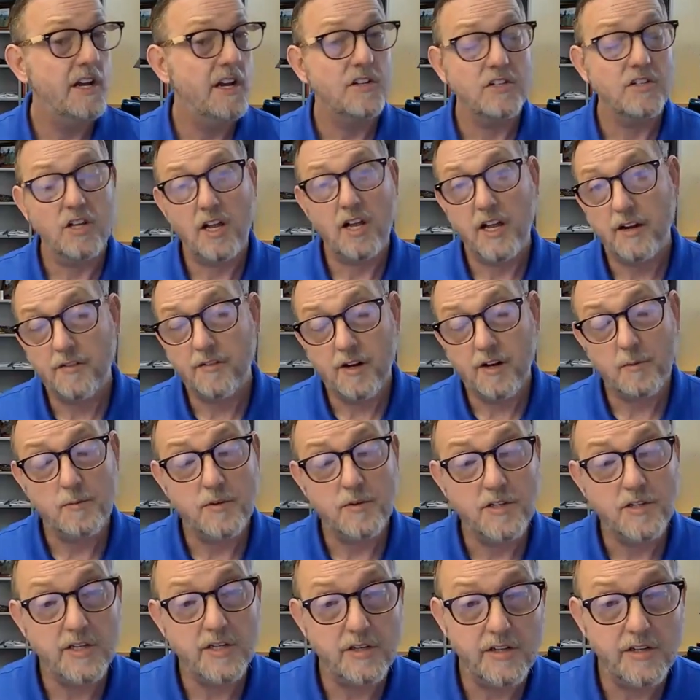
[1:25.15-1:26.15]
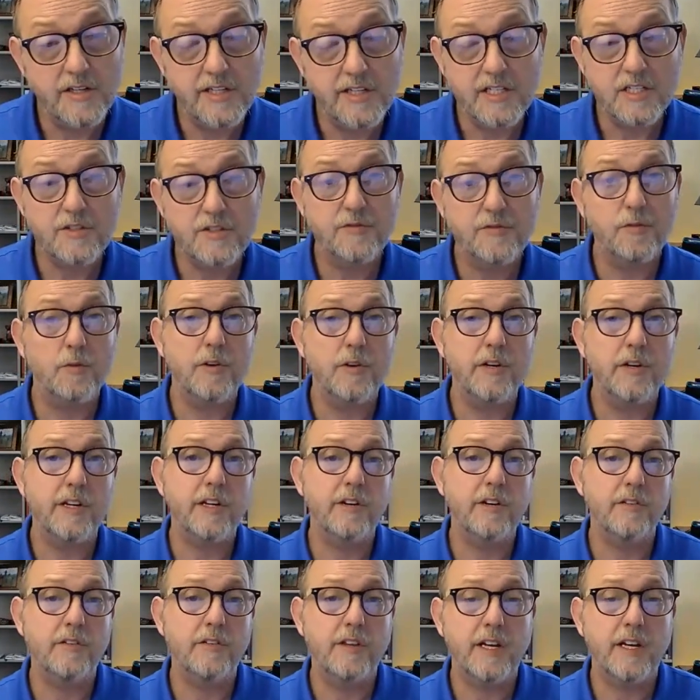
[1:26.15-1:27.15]
there's a lot of opportunities for
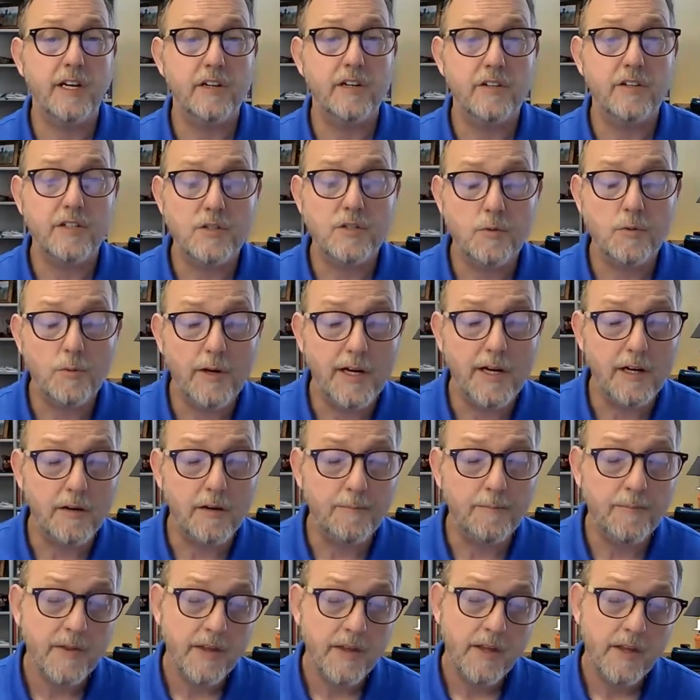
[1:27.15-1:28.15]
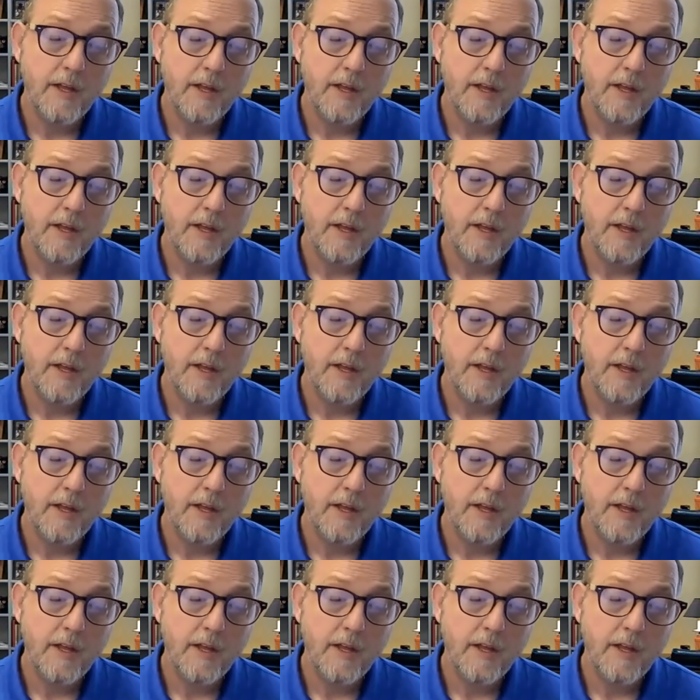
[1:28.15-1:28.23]
you there as well.